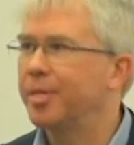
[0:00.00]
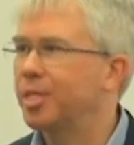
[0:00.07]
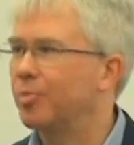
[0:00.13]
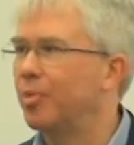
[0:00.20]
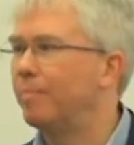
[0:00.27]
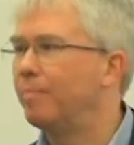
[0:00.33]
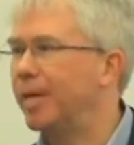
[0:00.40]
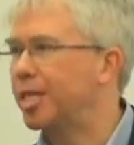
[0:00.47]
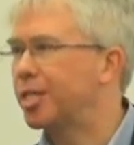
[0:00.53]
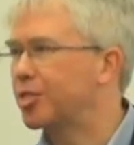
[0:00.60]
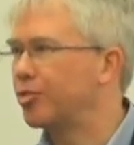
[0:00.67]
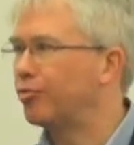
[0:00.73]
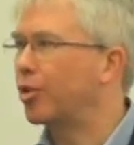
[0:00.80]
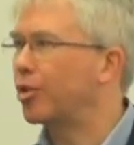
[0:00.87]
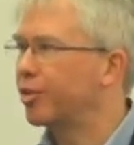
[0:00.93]
this is what makes
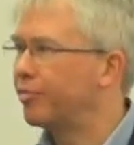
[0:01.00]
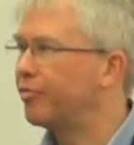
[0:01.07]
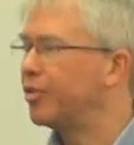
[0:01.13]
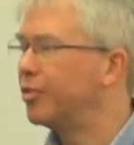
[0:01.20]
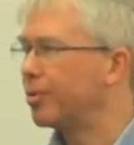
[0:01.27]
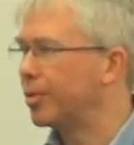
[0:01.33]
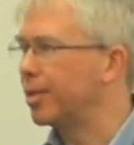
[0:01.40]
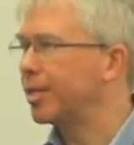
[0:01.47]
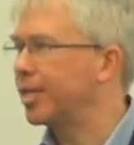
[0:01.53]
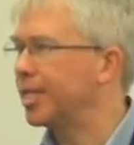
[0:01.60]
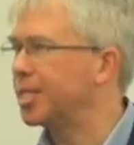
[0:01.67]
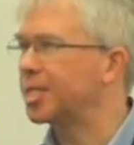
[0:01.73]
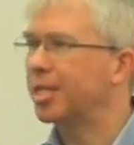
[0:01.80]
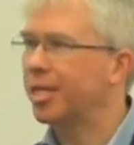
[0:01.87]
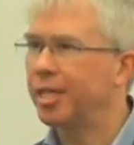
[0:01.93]
the rocket fuel
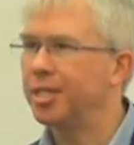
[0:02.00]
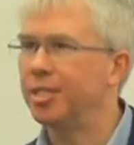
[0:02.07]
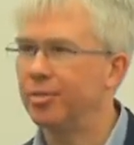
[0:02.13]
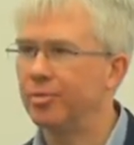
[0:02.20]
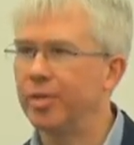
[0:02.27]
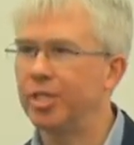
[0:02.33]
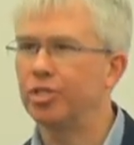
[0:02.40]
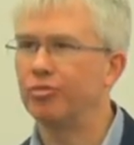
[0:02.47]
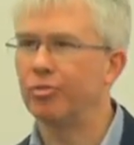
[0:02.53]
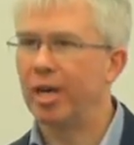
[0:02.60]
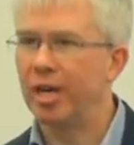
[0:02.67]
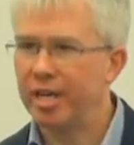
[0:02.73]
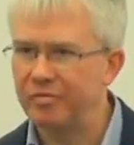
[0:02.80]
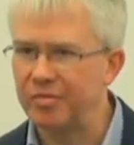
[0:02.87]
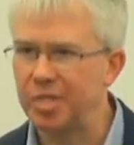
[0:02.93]
inside you, which
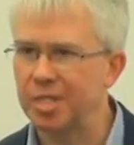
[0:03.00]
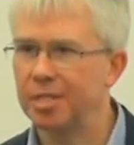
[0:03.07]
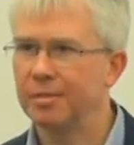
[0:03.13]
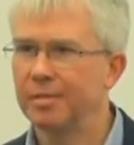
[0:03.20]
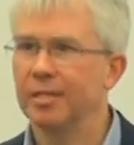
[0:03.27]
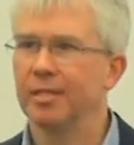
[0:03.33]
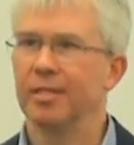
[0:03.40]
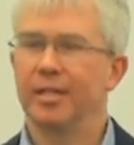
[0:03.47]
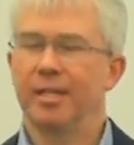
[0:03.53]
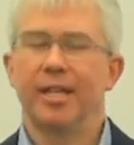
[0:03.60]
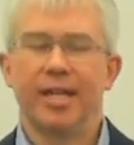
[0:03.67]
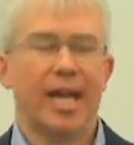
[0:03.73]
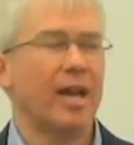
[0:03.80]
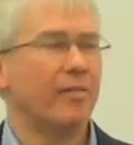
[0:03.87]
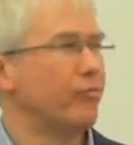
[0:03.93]
drives
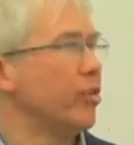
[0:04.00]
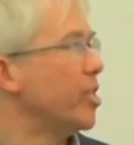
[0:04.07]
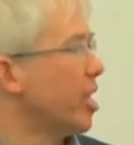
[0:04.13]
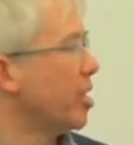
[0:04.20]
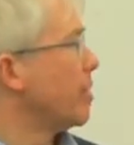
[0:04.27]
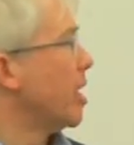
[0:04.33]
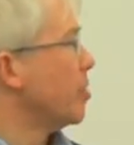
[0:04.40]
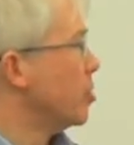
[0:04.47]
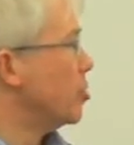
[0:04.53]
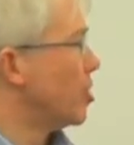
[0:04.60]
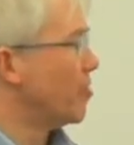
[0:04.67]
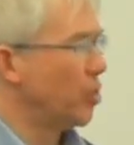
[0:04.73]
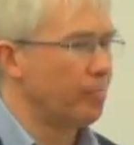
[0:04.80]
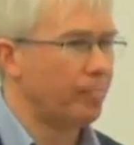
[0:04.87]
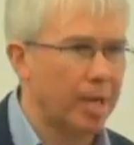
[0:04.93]
everything about you. It
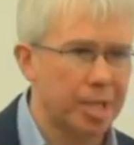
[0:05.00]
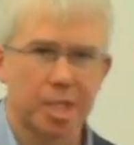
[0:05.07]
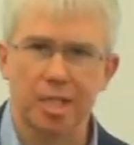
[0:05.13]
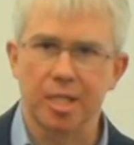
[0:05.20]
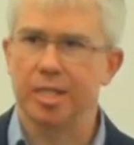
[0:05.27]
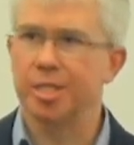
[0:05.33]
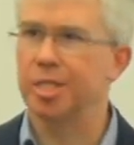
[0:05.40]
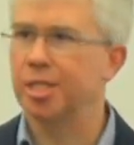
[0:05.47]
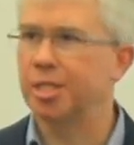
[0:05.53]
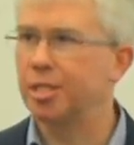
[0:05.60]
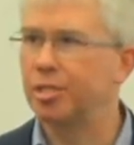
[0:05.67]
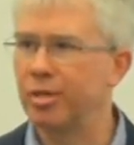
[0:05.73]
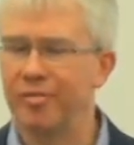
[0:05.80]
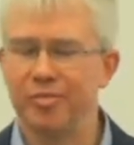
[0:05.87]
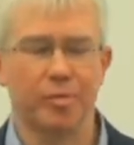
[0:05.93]
drives your muscles,
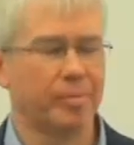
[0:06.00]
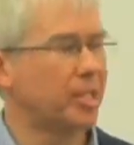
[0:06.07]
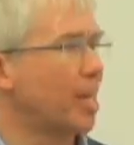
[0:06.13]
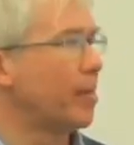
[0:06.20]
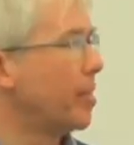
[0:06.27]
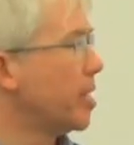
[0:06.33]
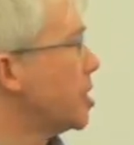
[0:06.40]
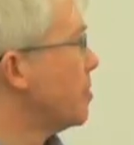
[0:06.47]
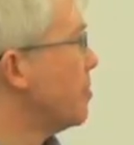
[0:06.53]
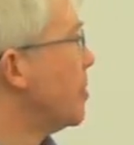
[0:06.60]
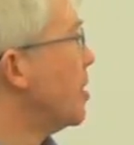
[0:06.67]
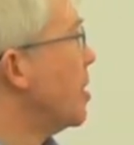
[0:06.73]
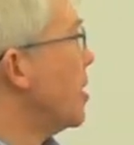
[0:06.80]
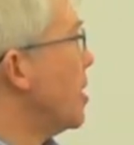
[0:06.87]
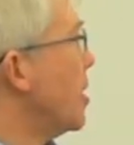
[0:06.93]
drives your metabolism,
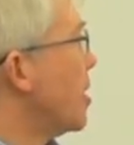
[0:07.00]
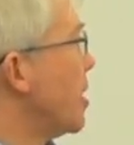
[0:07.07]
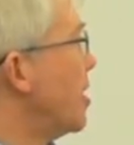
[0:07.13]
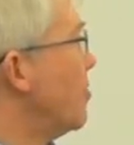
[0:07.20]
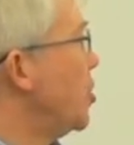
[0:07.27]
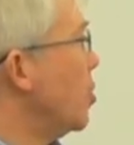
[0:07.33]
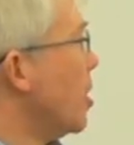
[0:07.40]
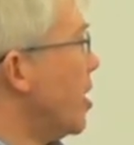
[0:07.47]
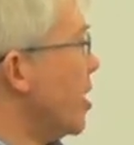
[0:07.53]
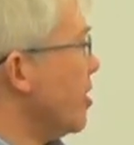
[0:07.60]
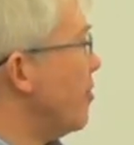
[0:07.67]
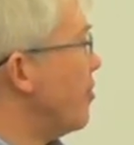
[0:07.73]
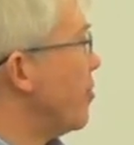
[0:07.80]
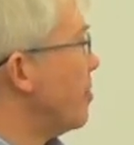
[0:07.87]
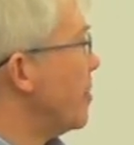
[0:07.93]
gives you
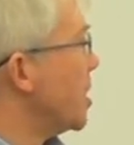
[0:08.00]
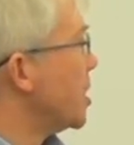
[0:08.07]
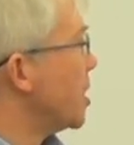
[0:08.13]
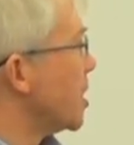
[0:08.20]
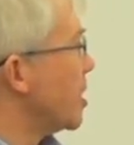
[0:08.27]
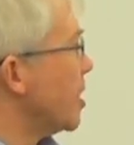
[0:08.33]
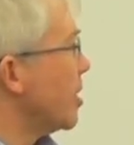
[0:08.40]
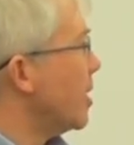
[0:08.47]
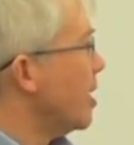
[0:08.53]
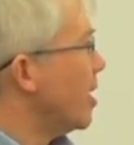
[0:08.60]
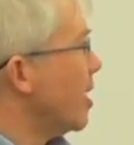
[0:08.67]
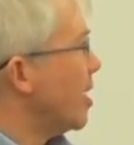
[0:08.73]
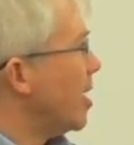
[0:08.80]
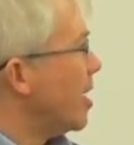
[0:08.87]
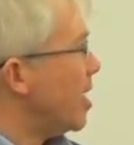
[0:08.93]
life, basically.
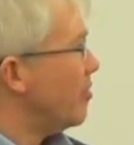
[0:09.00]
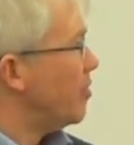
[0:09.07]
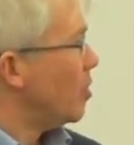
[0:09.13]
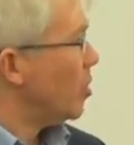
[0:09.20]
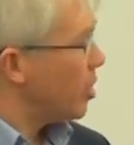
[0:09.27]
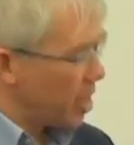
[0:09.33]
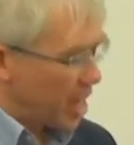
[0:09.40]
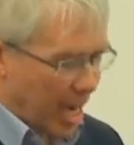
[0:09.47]
And if you look at